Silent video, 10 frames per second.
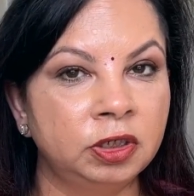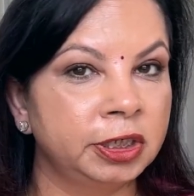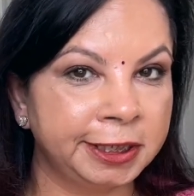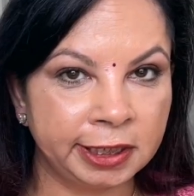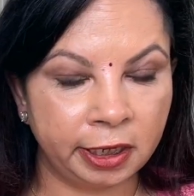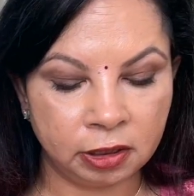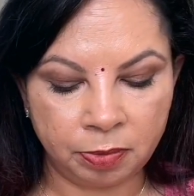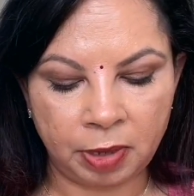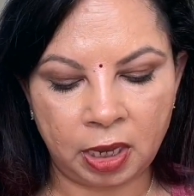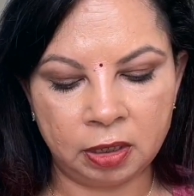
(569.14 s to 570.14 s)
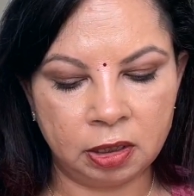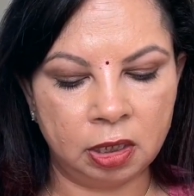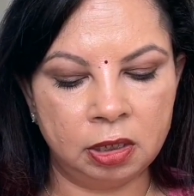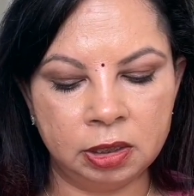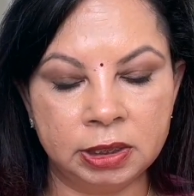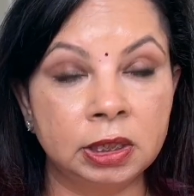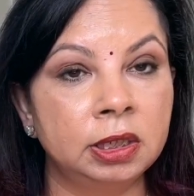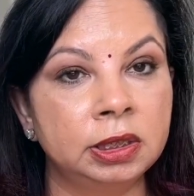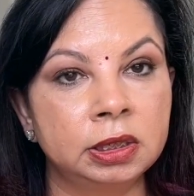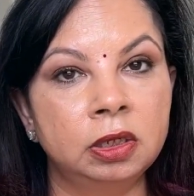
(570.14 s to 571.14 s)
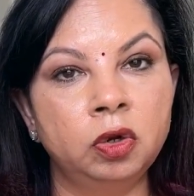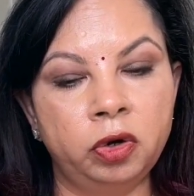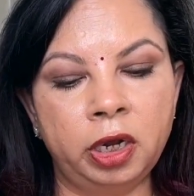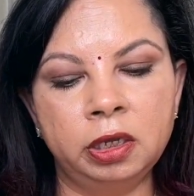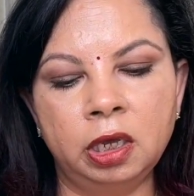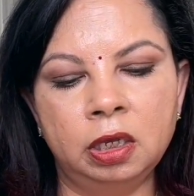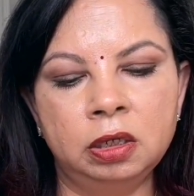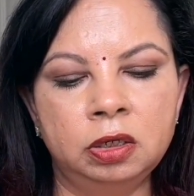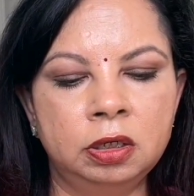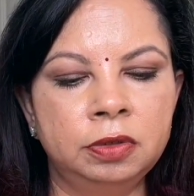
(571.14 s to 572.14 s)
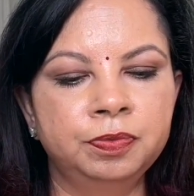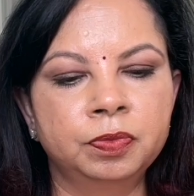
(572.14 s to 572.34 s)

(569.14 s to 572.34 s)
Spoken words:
just like the MAC, is this Laura Geller.